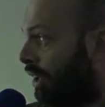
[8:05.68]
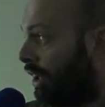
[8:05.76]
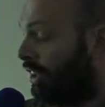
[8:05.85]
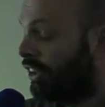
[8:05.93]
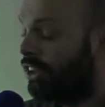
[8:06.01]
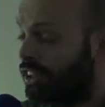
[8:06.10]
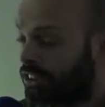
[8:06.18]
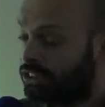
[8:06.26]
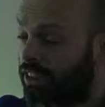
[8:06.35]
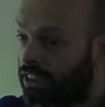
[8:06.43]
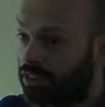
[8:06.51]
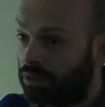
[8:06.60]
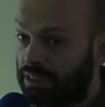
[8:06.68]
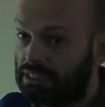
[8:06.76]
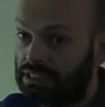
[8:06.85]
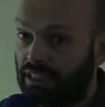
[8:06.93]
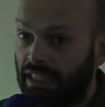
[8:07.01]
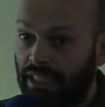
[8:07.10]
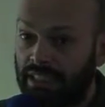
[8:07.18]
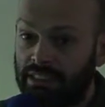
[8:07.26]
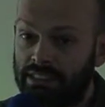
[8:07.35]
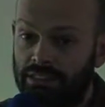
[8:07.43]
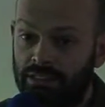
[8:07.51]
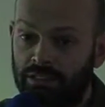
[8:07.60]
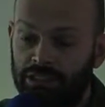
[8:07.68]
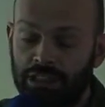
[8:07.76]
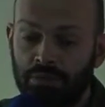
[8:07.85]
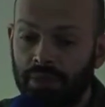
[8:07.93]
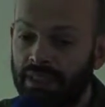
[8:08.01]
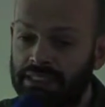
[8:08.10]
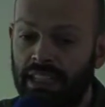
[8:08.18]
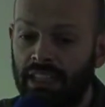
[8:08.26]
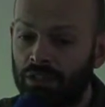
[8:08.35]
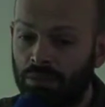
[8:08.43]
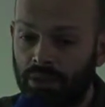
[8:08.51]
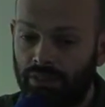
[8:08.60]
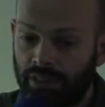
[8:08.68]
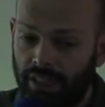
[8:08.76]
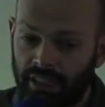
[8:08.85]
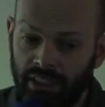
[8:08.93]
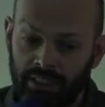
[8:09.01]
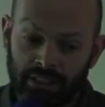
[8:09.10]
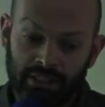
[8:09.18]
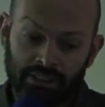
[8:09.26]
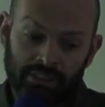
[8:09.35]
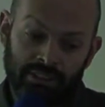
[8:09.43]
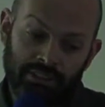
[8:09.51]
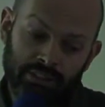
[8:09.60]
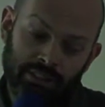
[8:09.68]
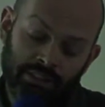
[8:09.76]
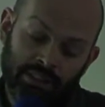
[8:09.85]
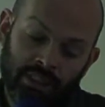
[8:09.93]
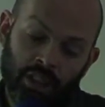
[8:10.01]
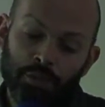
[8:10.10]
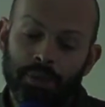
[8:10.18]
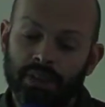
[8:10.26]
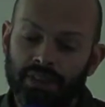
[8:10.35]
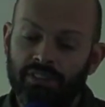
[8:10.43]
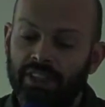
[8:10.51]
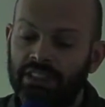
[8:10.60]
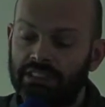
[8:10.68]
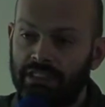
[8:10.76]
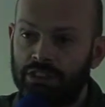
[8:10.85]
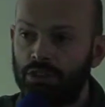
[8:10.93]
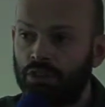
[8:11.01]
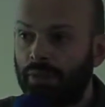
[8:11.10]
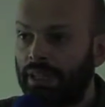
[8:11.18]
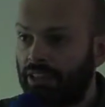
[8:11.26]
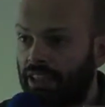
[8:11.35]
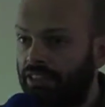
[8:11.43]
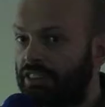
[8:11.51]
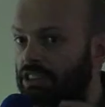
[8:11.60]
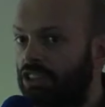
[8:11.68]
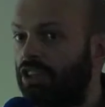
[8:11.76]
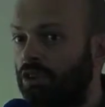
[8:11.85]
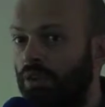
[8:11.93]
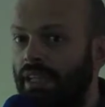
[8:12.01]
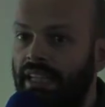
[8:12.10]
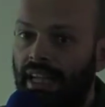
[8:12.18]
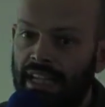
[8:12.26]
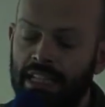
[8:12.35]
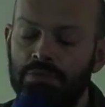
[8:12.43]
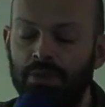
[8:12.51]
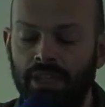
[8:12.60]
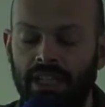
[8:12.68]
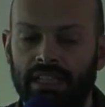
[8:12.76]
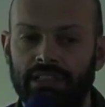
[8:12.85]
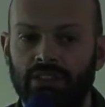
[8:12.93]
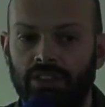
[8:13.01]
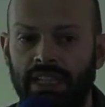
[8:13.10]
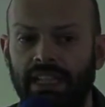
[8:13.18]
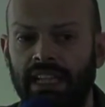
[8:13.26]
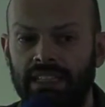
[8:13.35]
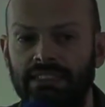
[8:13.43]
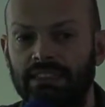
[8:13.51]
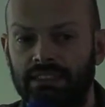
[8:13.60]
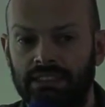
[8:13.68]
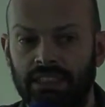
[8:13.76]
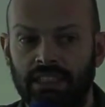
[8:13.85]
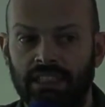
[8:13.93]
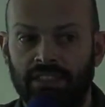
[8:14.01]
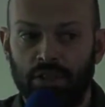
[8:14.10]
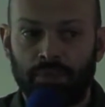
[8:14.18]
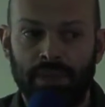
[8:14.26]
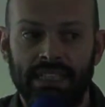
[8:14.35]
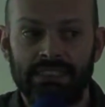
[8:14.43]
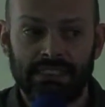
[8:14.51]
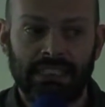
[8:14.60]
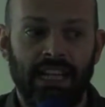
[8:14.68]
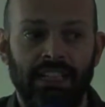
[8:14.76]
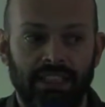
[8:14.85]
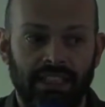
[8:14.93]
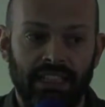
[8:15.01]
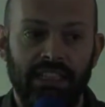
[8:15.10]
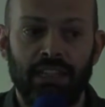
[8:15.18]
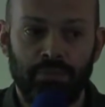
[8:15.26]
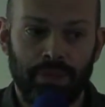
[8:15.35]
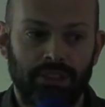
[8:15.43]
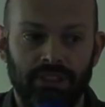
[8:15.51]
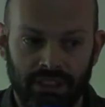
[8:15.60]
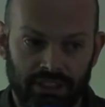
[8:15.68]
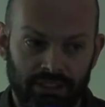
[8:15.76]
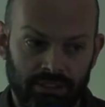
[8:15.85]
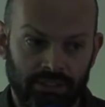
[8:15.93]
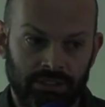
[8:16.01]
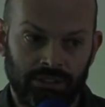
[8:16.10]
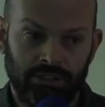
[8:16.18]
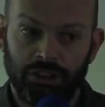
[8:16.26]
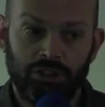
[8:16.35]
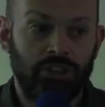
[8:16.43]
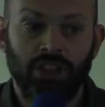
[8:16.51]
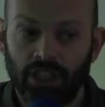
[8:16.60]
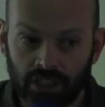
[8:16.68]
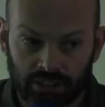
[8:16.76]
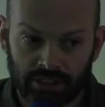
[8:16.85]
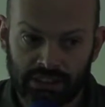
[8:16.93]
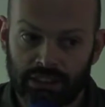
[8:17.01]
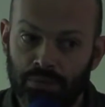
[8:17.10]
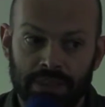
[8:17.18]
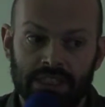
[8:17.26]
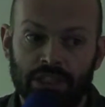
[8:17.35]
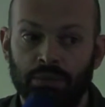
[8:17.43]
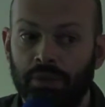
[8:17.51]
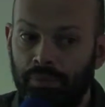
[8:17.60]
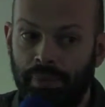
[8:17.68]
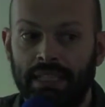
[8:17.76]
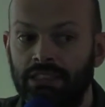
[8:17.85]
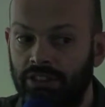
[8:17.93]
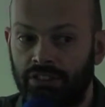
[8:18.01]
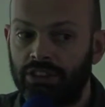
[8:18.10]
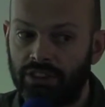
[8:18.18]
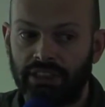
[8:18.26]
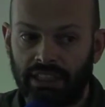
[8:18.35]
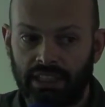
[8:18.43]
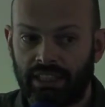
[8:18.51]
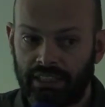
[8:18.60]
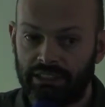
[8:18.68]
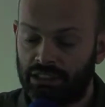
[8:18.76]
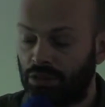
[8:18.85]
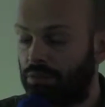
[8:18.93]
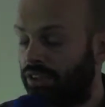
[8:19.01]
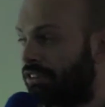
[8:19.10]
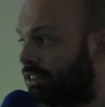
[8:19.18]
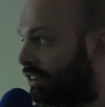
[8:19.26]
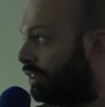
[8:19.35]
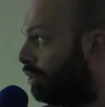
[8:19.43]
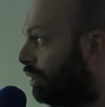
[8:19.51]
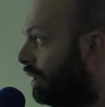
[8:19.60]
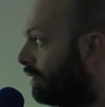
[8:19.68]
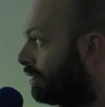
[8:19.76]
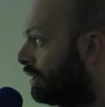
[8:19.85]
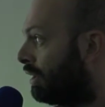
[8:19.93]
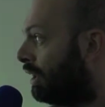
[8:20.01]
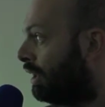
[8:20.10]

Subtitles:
And the third trend that we see is simply a talent one, right? Open innovation is all about, there is no way that any brand or any agency can have the best talent in their building. You just can't. There's going to be someone better at doing that thing somewhere else in the world.